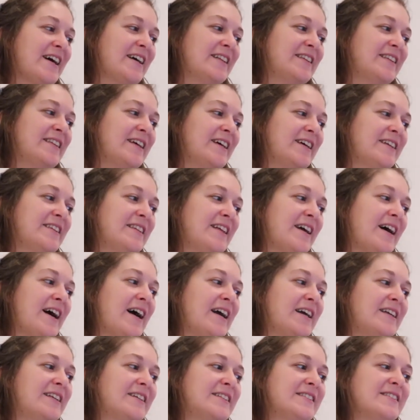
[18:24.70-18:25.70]
Then
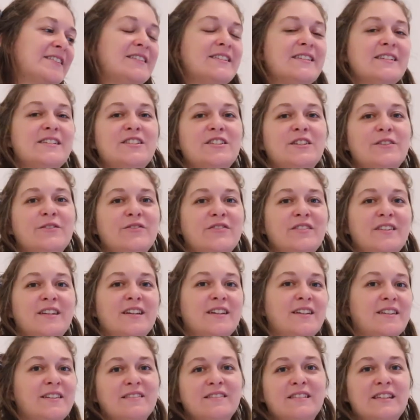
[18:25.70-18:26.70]
identity
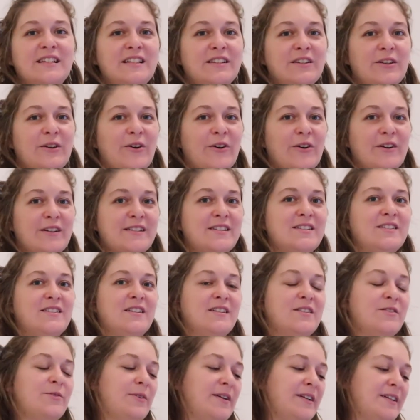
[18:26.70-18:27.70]
shifting, neither, is
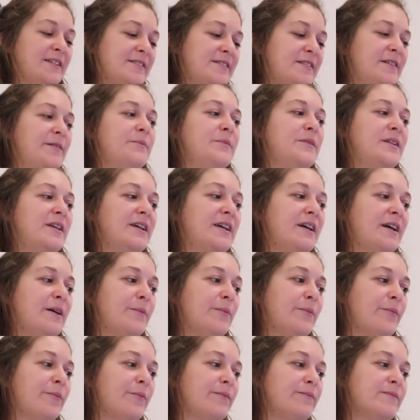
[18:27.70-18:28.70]
not really something
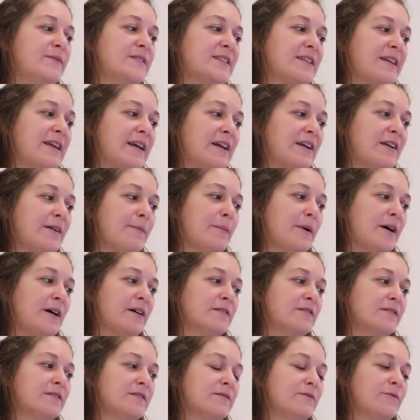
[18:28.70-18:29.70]
I'm scared
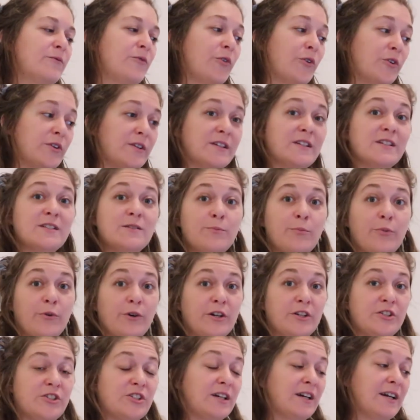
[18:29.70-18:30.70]
about for this
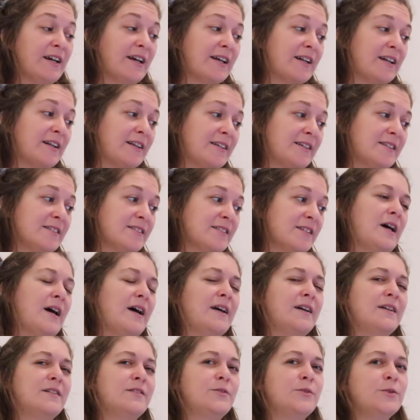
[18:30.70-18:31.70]
project, at least.
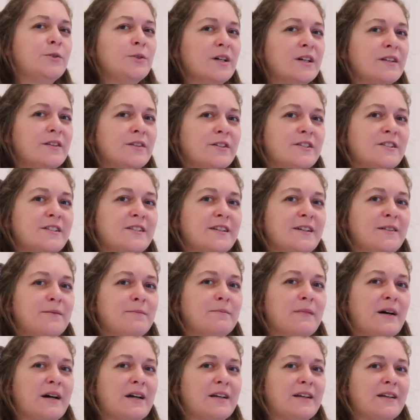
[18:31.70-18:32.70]
I do
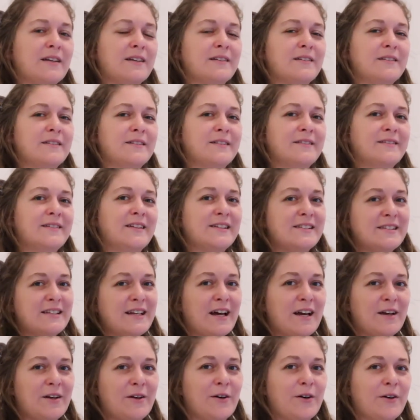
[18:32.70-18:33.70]
understand my
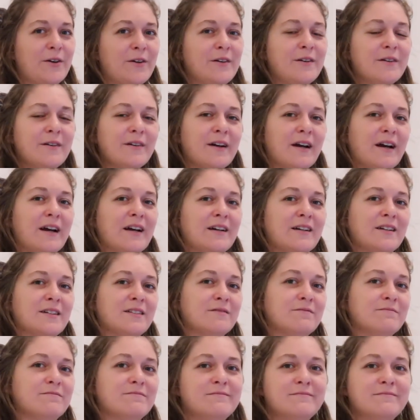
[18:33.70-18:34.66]
desire.